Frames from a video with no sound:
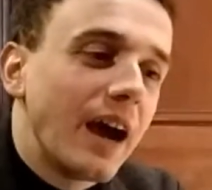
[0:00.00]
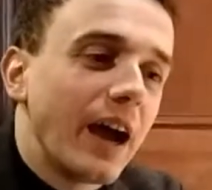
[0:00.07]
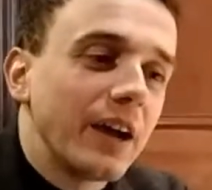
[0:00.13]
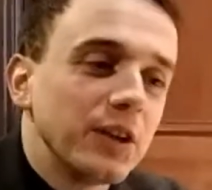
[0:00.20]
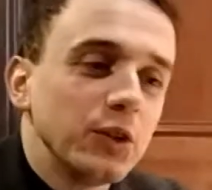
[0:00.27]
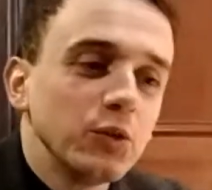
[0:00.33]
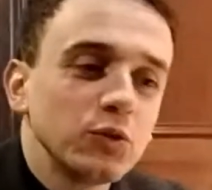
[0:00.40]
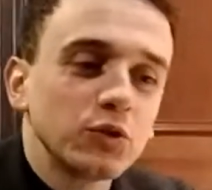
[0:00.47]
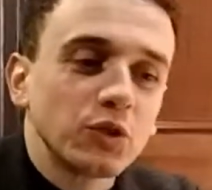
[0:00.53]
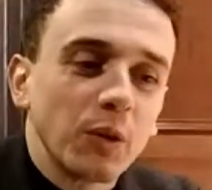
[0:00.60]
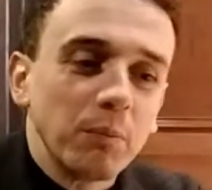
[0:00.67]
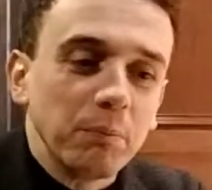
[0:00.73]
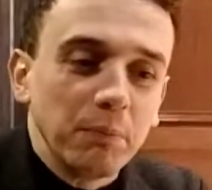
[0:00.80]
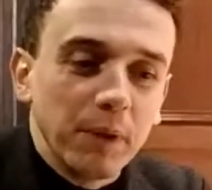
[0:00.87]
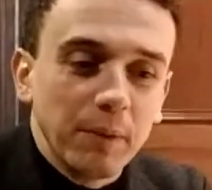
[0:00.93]
I do
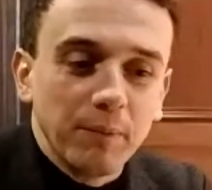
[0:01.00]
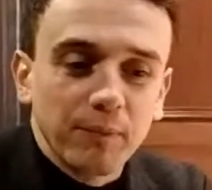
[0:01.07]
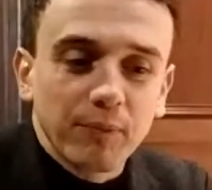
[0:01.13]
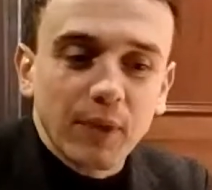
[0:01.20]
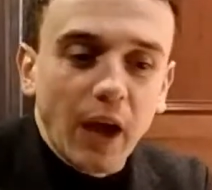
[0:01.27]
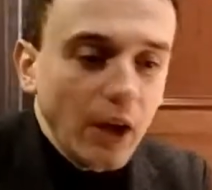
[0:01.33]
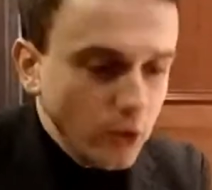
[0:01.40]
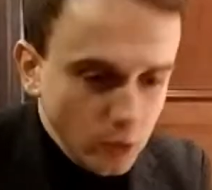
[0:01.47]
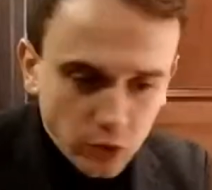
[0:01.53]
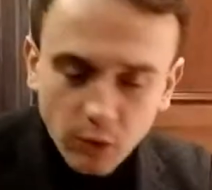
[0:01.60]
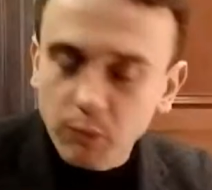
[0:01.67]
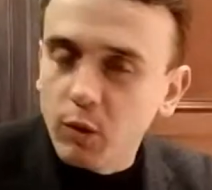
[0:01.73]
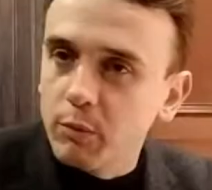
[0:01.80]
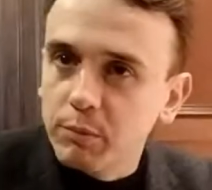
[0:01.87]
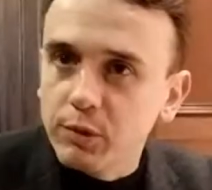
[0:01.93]
some
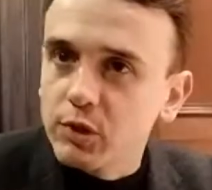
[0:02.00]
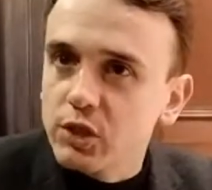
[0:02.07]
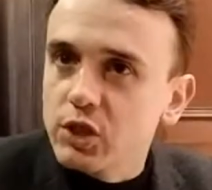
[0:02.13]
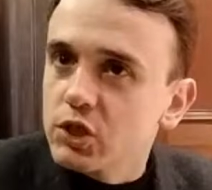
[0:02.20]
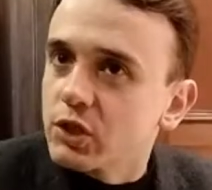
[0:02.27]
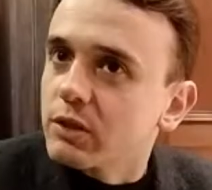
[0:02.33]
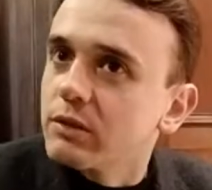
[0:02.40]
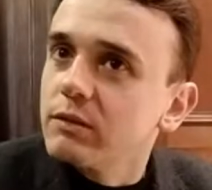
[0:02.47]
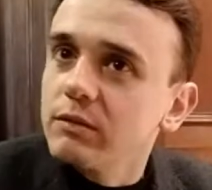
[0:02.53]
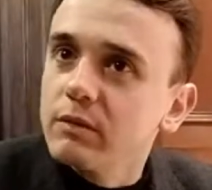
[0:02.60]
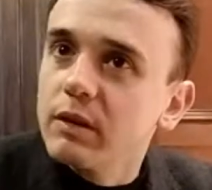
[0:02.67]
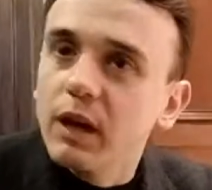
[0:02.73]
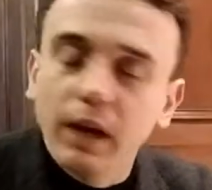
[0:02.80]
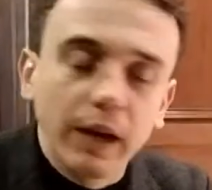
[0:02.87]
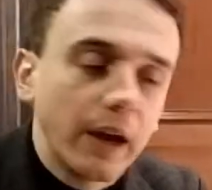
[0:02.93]
composition.
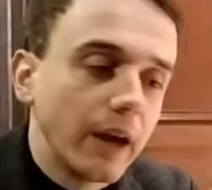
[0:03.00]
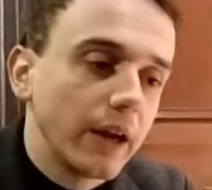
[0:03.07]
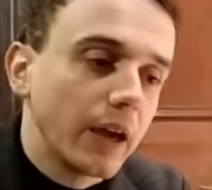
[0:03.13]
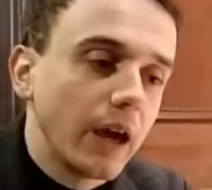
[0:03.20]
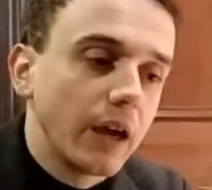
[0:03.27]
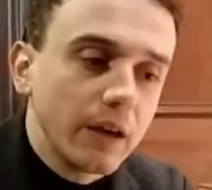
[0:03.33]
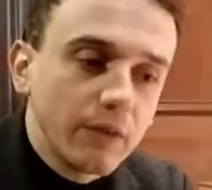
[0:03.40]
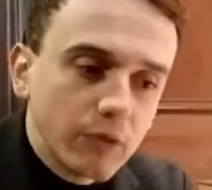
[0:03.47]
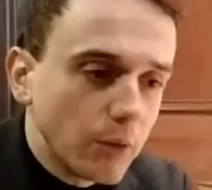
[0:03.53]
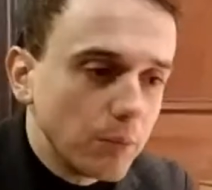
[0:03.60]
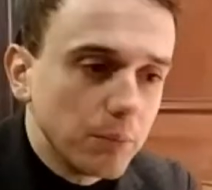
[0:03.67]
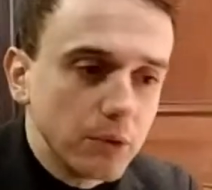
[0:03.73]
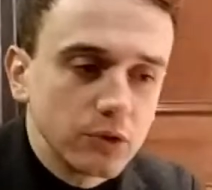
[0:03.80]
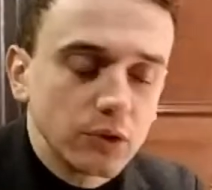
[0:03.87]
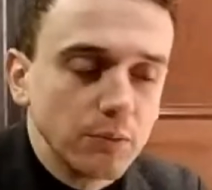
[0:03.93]
I have
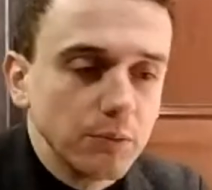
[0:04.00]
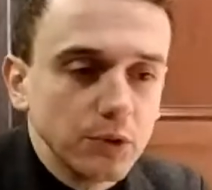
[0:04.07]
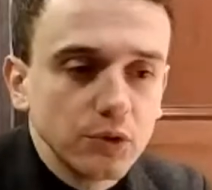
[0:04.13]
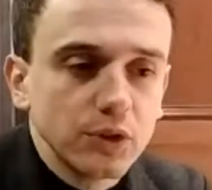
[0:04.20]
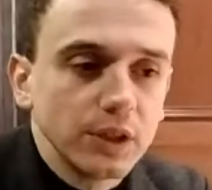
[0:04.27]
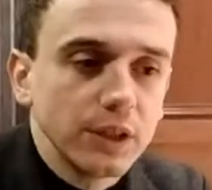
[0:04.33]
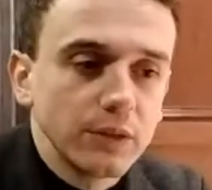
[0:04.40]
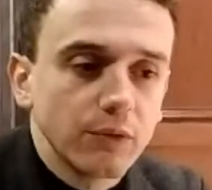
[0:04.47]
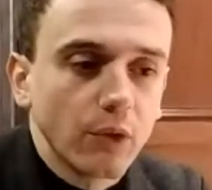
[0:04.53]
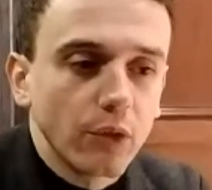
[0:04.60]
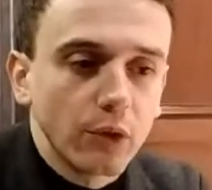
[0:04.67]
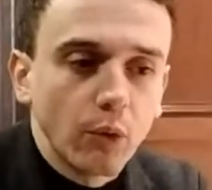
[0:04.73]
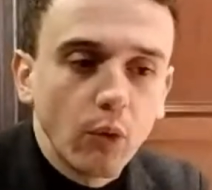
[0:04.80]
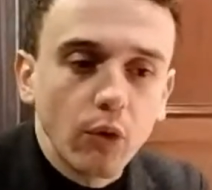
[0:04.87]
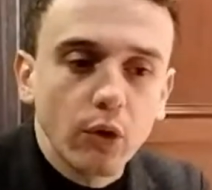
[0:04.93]
composed some music for
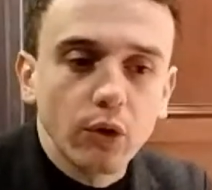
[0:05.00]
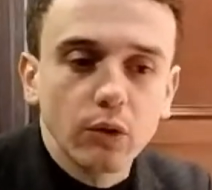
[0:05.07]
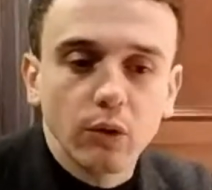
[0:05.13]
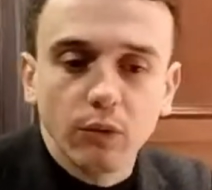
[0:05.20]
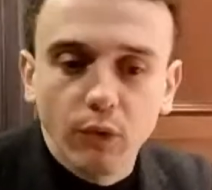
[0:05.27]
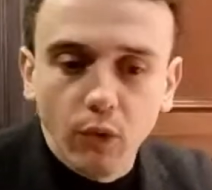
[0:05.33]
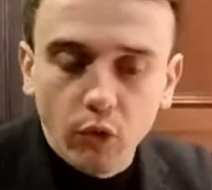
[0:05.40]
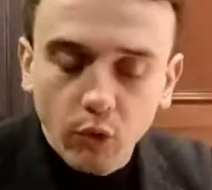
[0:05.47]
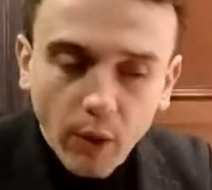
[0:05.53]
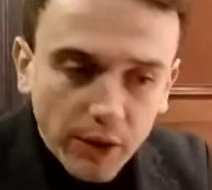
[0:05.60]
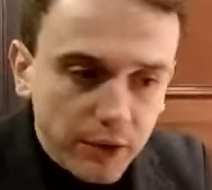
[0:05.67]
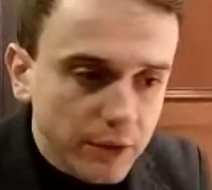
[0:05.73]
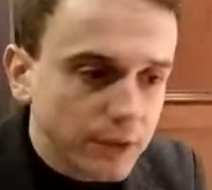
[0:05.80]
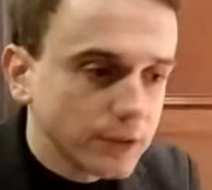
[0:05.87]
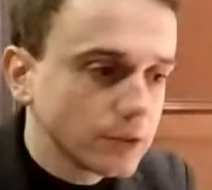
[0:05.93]
the organ or for
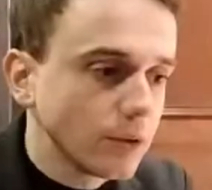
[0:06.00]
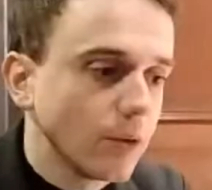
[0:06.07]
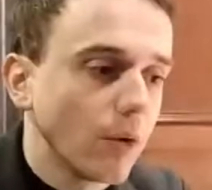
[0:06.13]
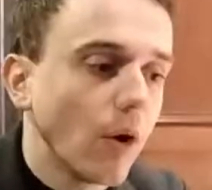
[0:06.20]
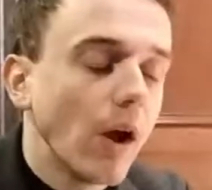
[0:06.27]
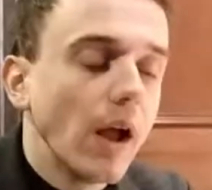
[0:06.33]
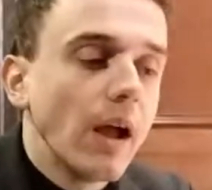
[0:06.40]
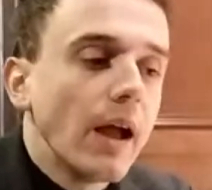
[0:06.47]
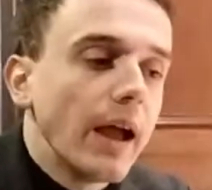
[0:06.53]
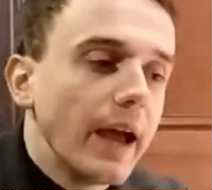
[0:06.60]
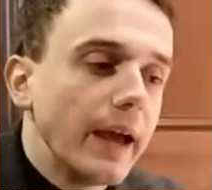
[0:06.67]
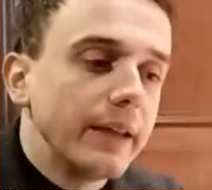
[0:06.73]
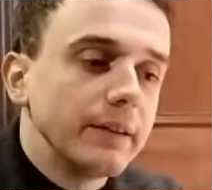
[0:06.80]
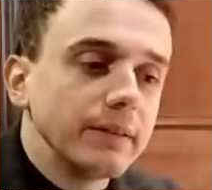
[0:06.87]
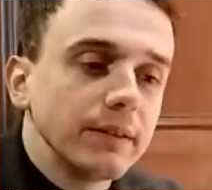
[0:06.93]
choir. So,
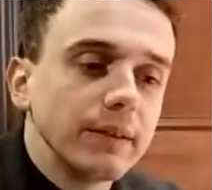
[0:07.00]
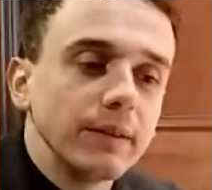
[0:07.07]
and